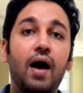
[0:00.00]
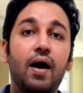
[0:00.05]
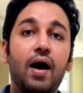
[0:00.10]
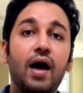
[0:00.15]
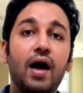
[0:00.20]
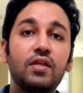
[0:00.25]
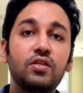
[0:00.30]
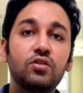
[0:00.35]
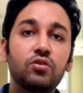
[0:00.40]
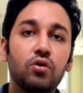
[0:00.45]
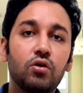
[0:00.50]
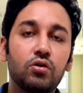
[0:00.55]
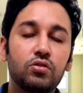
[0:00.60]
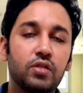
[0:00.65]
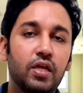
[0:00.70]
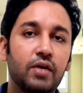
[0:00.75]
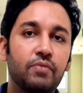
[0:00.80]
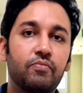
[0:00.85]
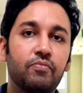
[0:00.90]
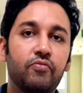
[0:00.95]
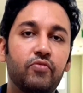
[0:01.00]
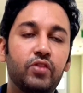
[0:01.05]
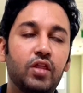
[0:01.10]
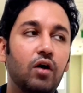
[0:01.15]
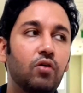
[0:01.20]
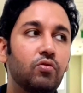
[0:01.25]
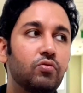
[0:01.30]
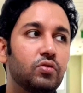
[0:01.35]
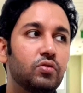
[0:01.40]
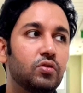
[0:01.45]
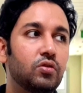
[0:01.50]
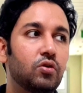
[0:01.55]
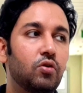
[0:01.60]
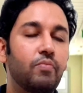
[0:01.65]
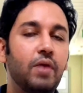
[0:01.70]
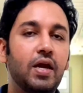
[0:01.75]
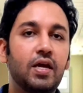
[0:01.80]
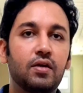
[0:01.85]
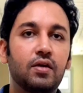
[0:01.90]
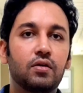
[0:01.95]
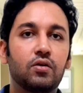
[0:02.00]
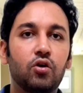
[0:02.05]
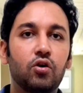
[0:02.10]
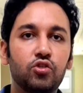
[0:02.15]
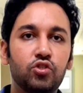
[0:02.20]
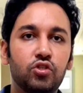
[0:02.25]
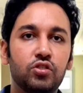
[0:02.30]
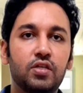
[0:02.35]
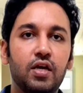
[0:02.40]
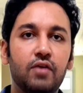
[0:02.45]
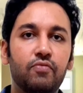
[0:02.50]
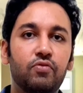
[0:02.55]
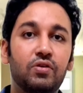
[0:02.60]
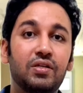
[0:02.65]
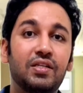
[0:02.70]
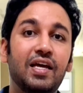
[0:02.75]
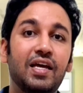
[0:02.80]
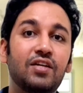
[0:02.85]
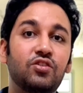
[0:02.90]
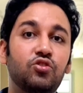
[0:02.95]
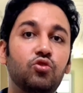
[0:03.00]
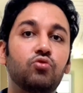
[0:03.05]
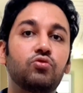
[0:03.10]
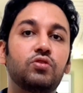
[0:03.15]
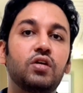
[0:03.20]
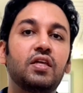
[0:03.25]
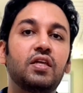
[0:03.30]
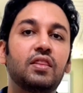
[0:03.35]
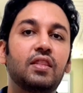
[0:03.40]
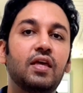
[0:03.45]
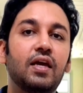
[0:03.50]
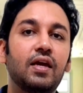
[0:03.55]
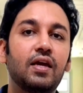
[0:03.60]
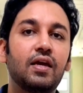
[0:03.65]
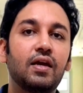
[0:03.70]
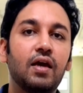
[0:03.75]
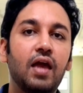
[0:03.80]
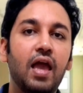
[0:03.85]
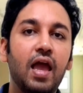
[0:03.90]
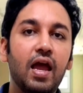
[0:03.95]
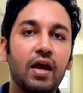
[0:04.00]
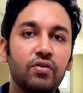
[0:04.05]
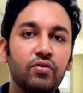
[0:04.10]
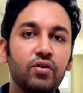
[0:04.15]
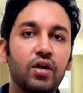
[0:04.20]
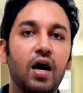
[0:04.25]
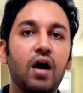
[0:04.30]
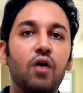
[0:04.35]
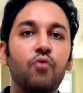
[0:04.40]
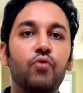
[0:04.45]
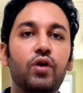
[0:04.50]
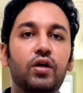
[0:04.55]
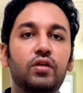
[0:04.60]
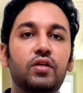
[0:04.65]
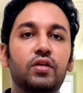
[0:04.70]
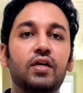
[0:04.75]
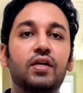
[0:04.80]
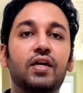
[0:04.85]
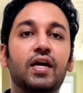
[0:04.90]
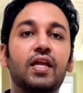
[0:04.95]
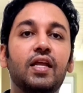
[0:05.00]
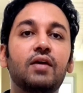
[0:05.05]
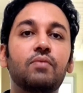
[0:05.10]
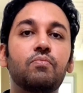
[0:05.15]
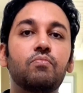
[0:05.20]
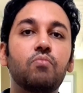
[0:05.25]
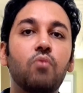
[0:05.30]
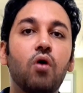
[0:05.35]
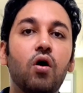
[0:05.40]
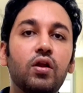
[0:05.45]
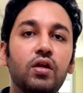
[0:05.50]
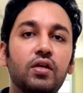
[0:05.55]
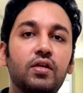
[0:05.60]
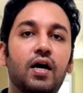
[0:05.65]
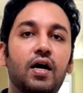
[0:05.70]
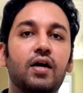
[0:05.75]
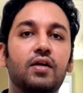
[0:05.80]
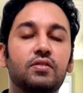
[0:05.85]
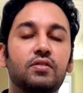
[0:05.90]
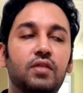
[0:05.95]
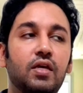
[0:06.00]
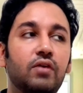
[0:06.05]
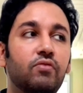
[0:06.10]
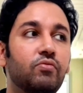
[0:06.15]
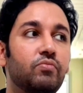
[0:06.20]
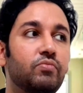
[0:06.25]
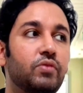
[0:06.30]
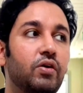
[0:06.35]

unconscious, like without making conscious effort, they're choosing the area where they're getting monetized. They're